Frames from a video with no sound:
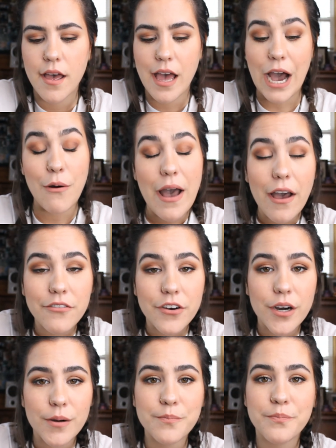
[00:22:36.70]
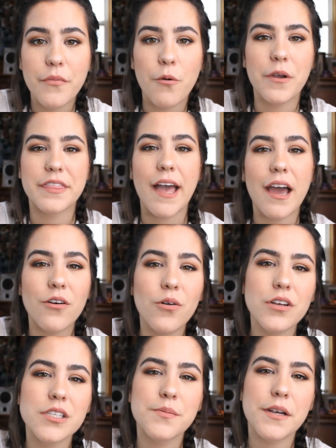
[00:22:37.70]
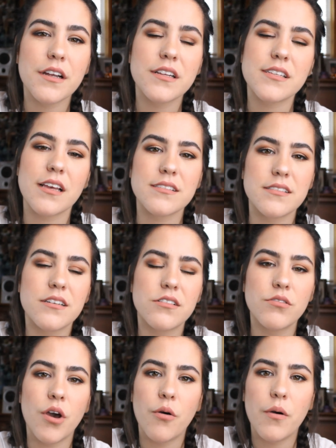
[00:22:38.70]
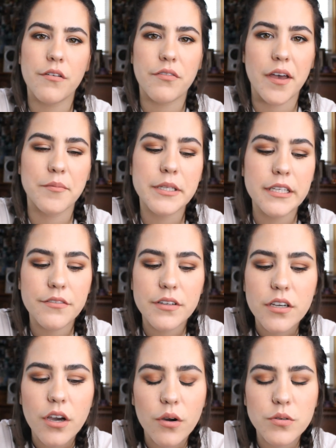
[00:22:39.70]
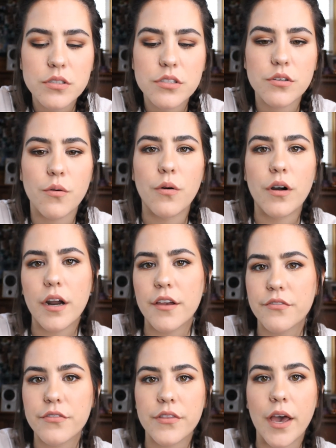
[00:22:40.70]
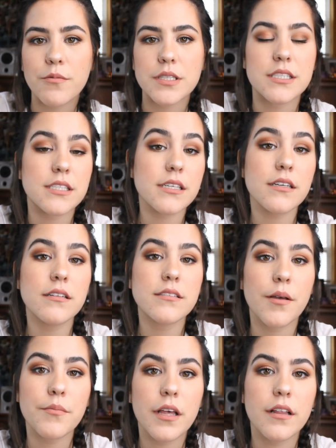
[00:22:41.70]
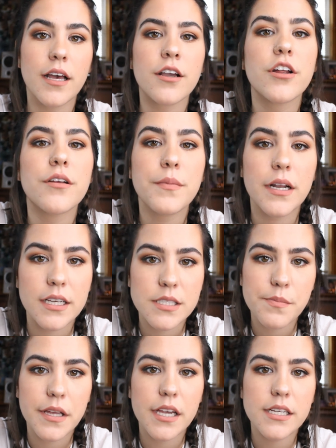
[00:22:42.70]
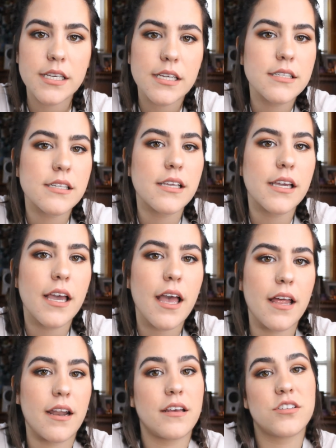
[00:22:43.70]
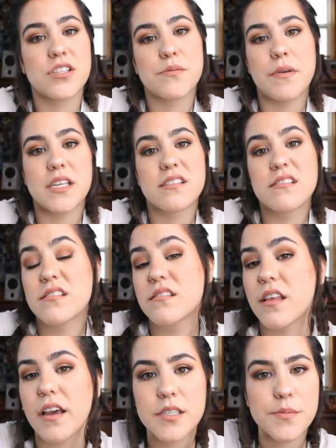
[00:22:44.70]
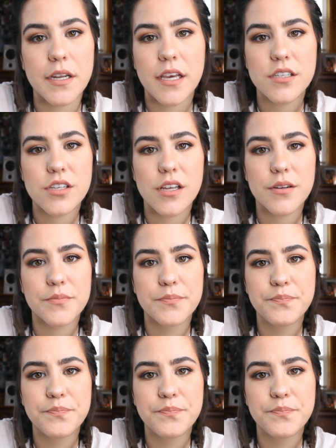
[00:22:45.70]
However, with that whole experience, I still don't know if I believe in ghosts or if that was still something that could have been explained easily and I just missed the explanation.